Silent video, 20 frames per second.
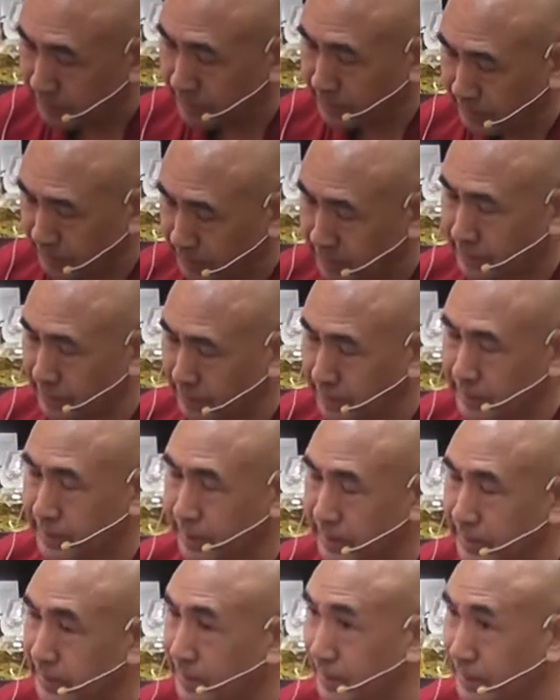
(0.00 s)

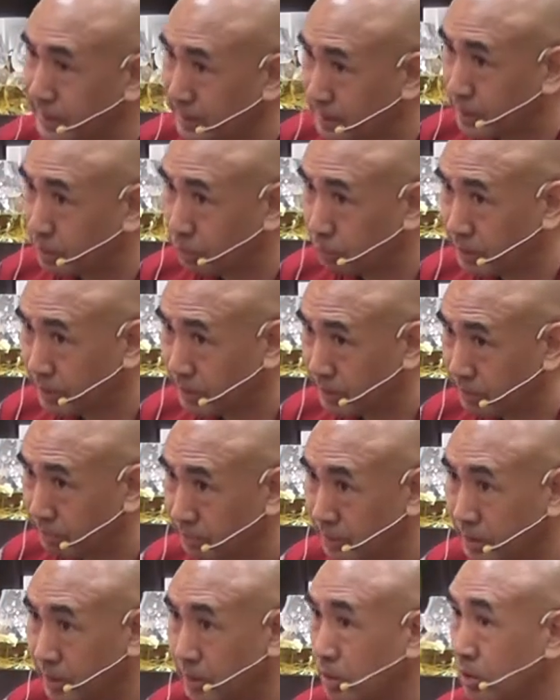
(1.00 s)
he carry anything
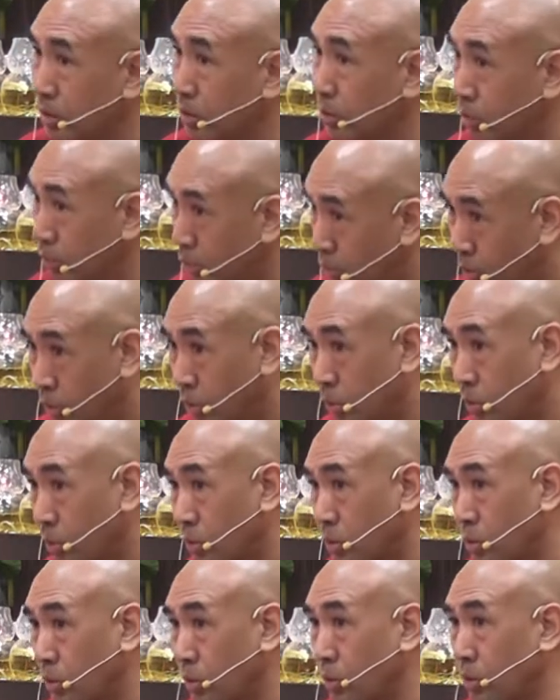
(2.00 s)
with him?
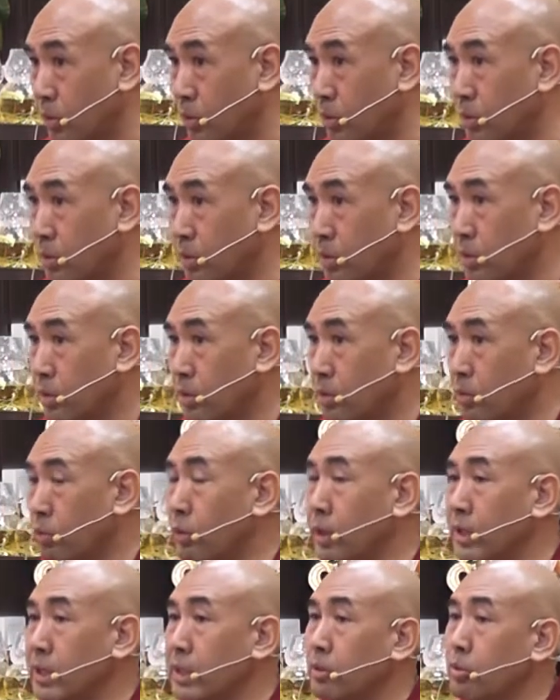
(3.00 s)
No.
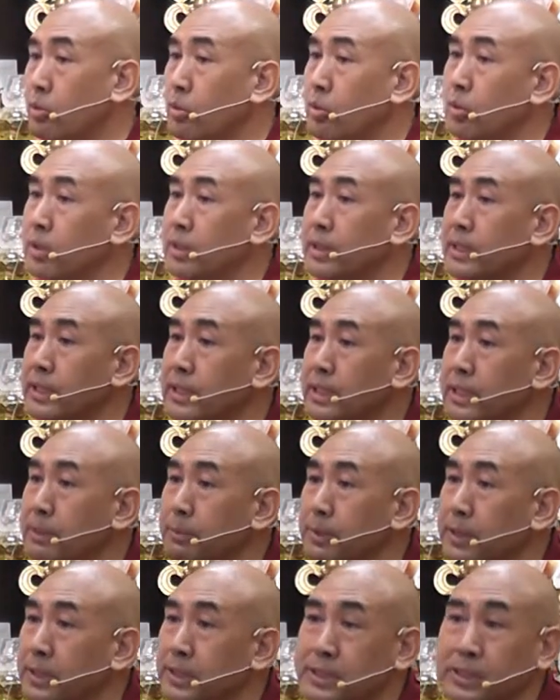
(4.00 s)
What all the
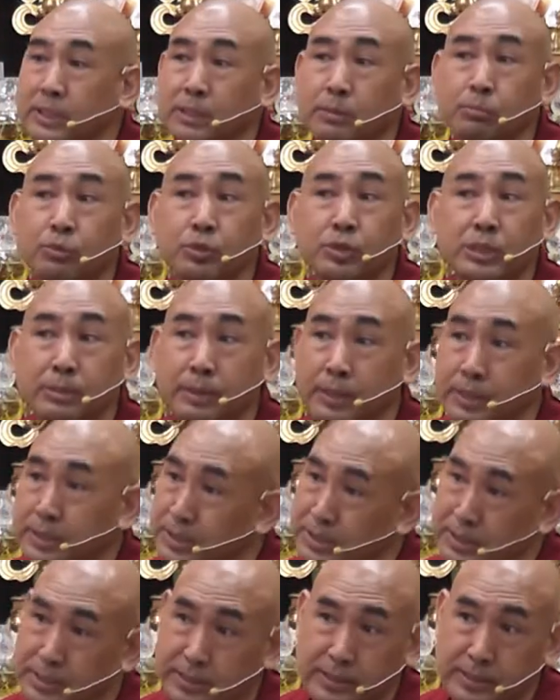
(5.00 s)
negative action and
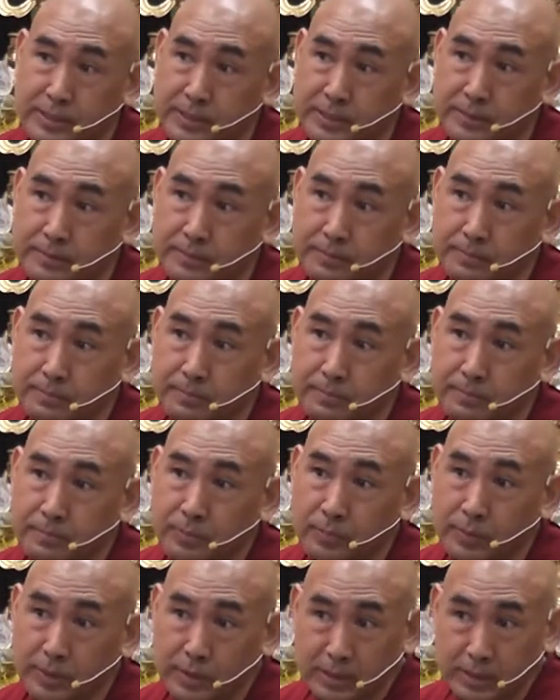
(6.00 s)
positive actions?
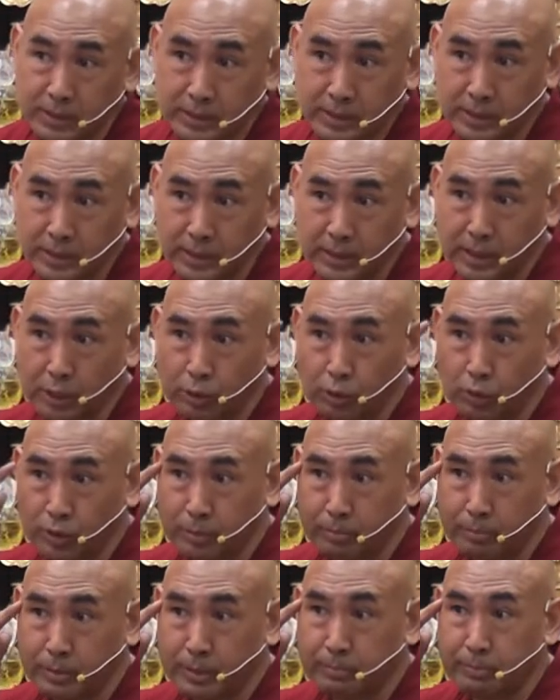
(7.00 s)

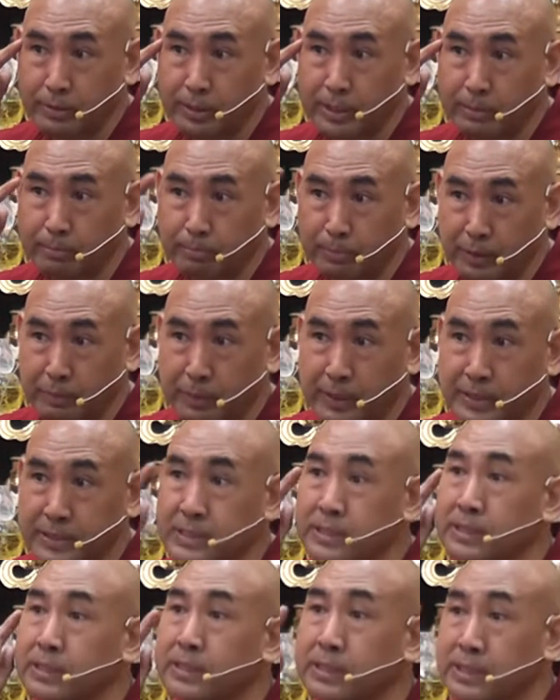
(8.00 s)
Suddenly you remember
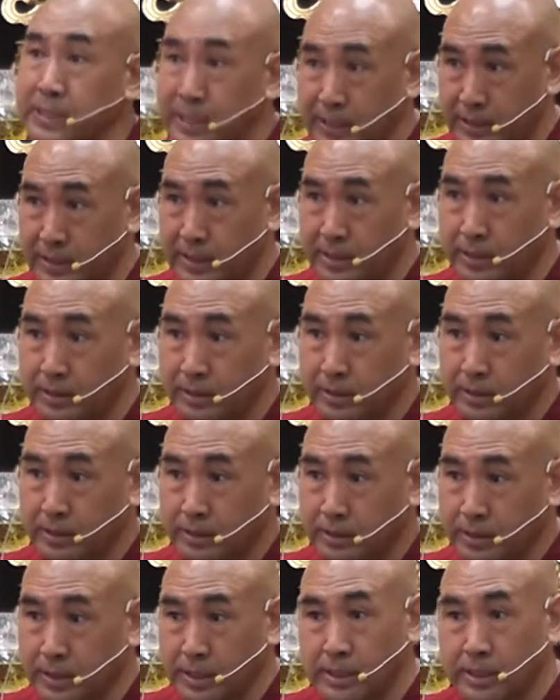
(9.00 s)
impermanence and
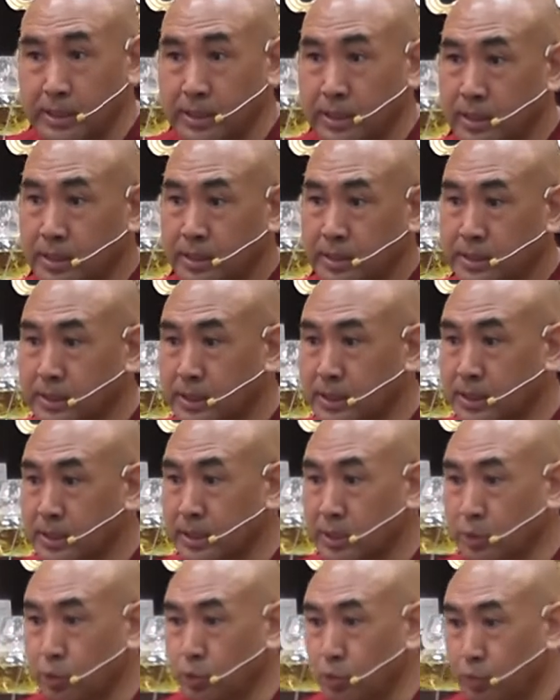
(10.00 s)
death. Then
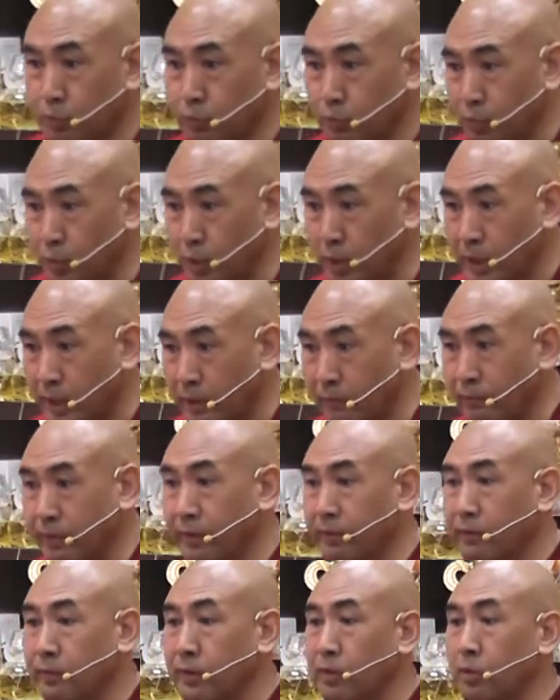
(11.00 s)
suddenly you're
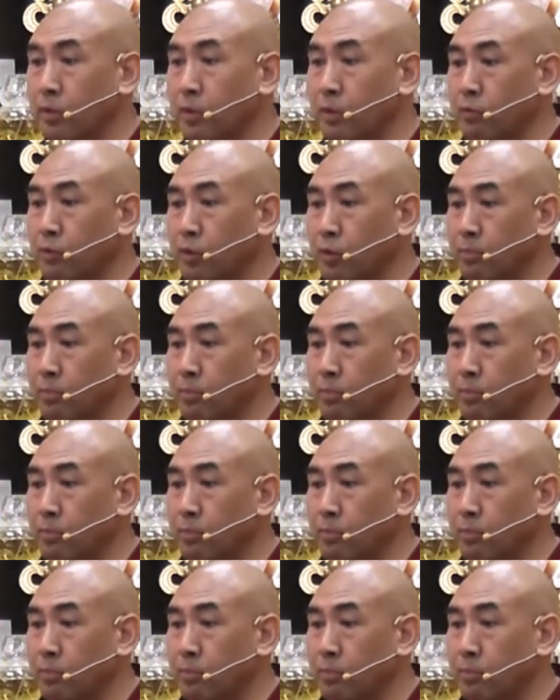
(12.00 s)
fully awake,